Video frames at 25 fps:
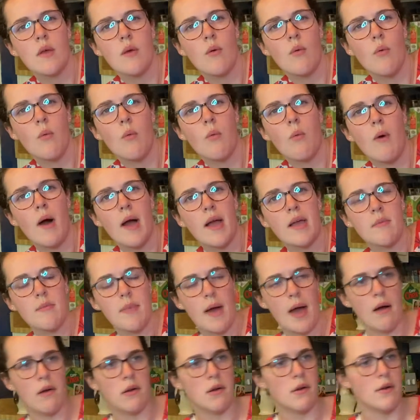white
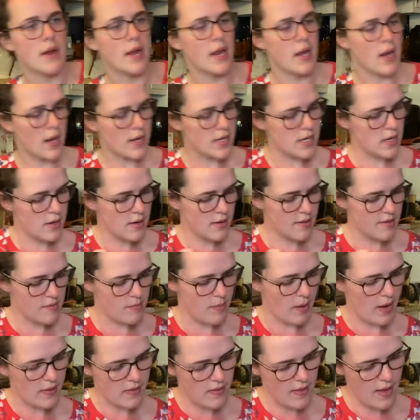powdery and I didn't
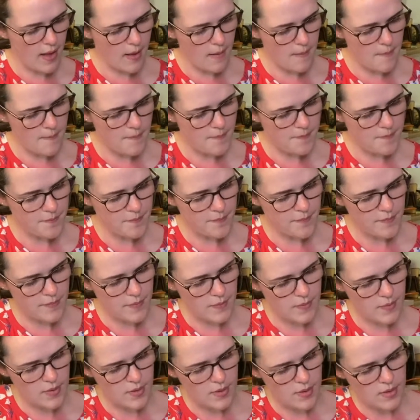expect that,
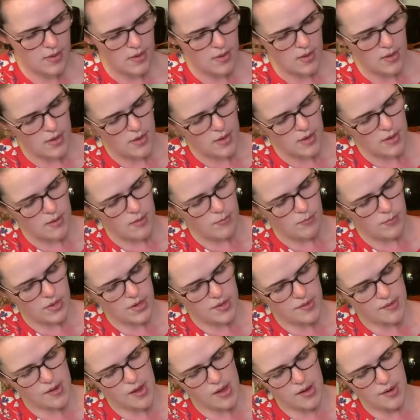but
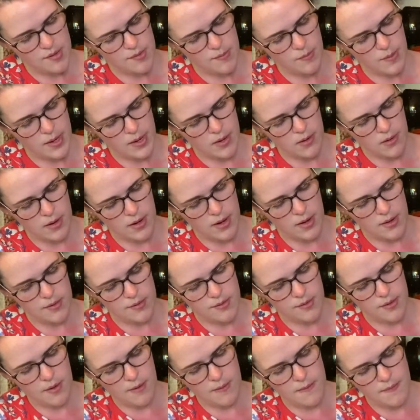it's got a sweetener in it,
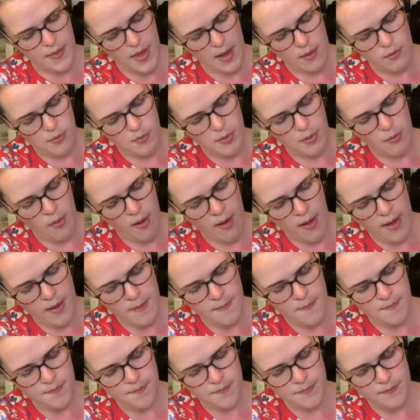so that would be why.
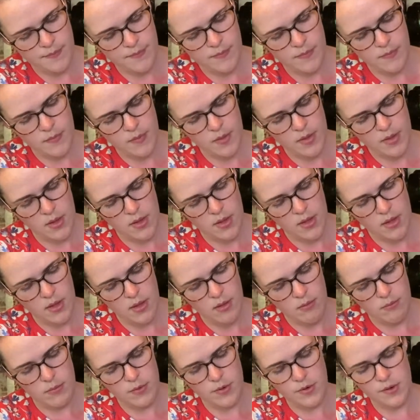
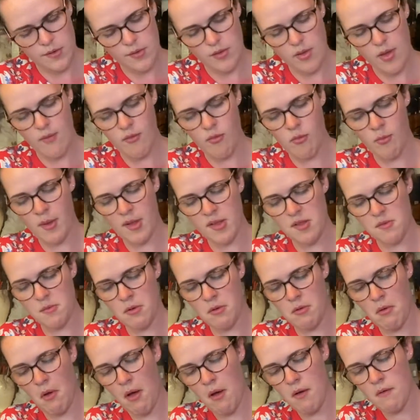Just level my
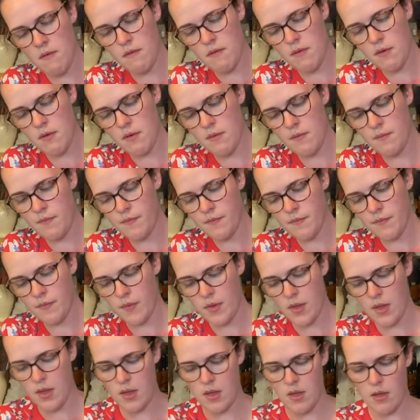spoon off.
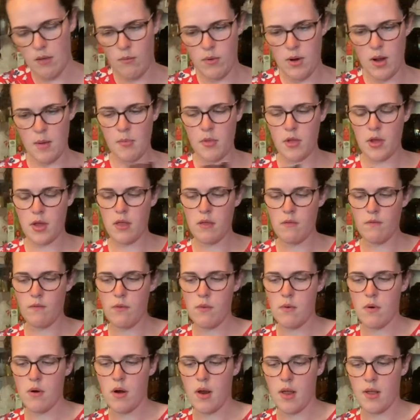What I'm looking
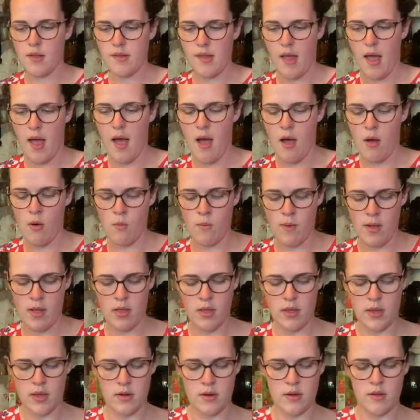for is how well
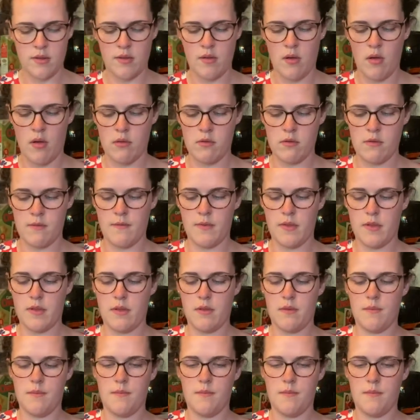it dissolves.